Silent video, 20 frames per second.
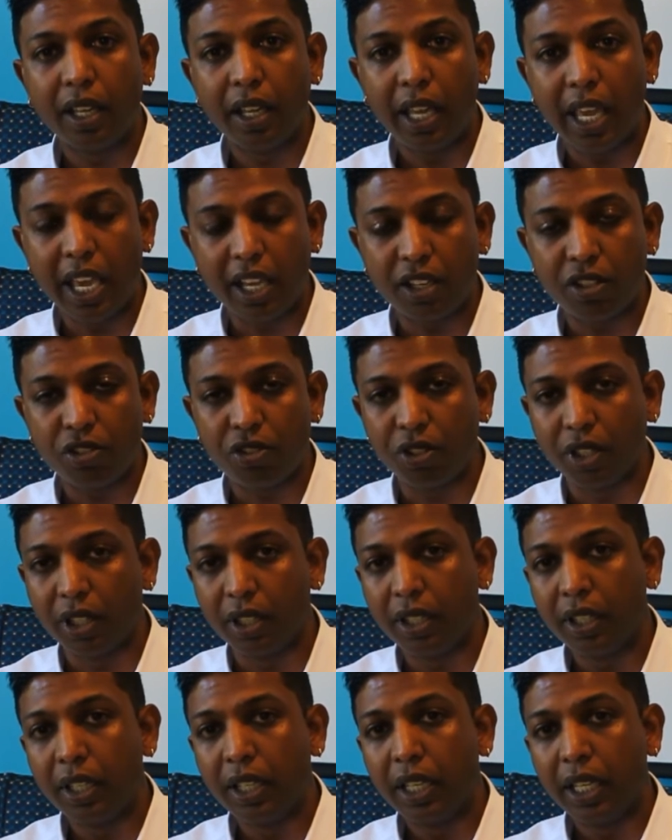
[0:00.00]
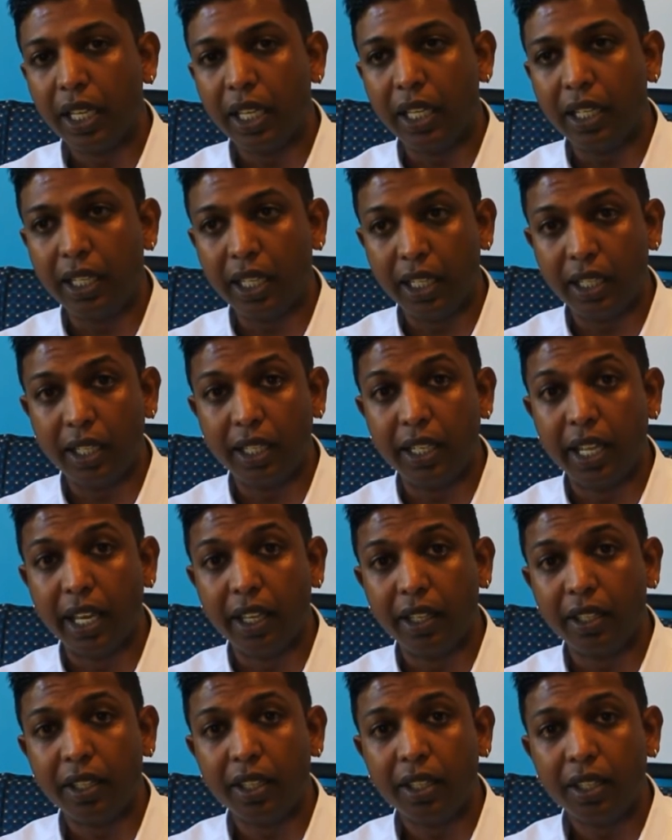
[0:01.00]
extra in a day,